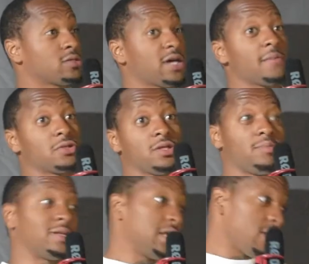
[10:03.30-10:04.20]
type of shit.
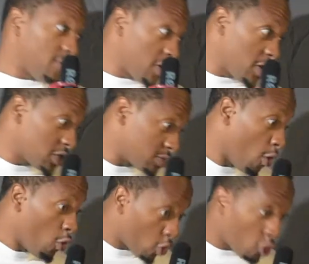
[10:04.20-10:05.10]
Plenty of Fish,
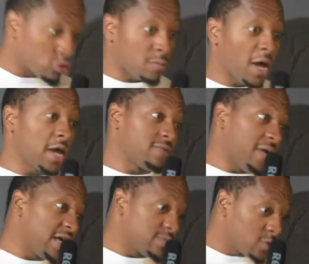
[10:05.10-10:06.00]
Mogul Space,
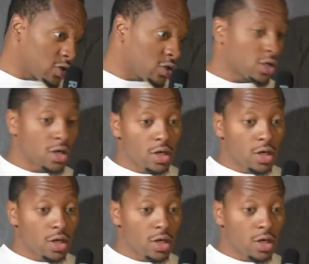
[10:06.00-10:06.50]
Facebook,